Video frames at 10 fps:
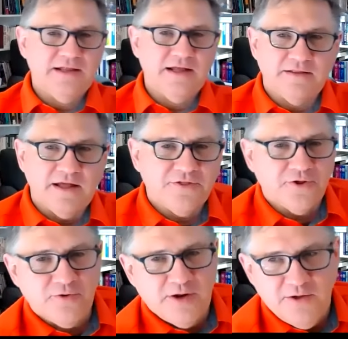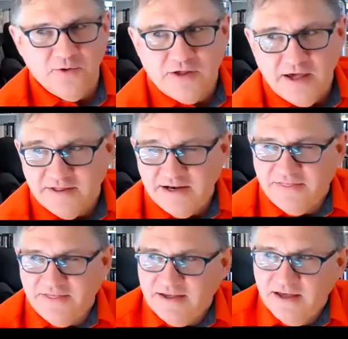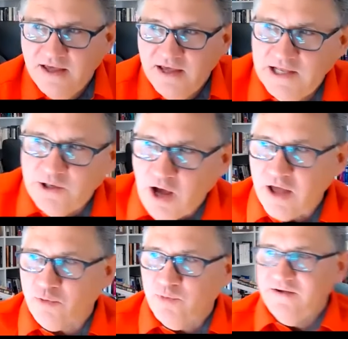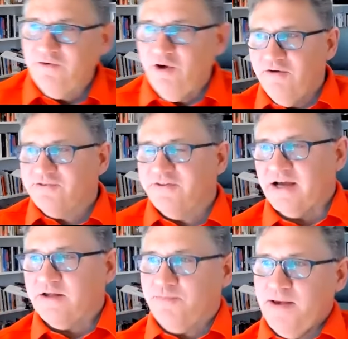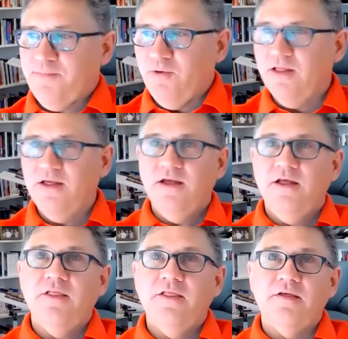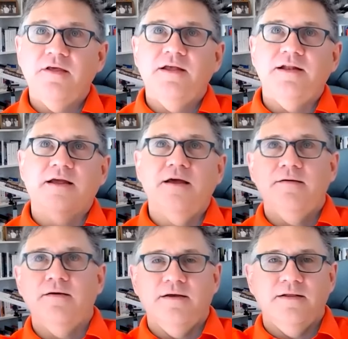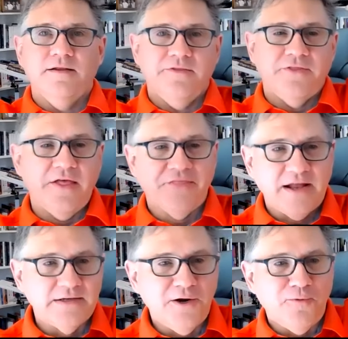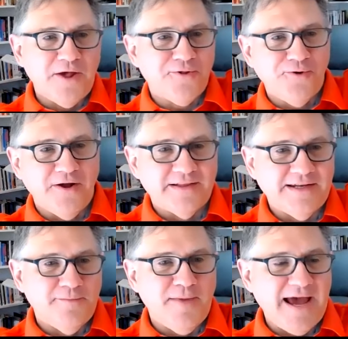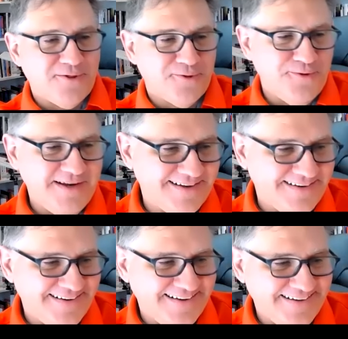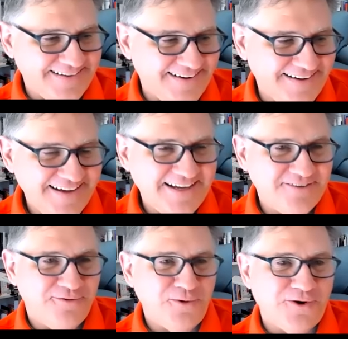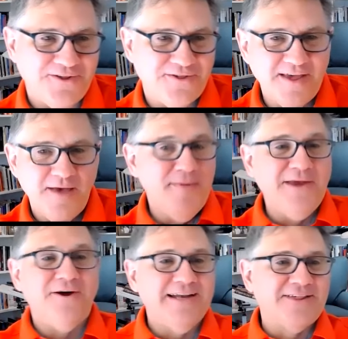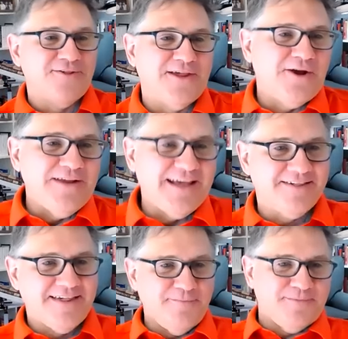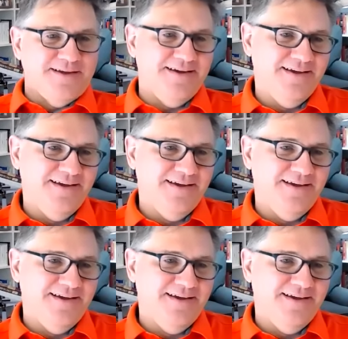And that's a great use case. And I think as we evolve to that, because people like that little restaurant in a back street in Florence may not necessarily accept a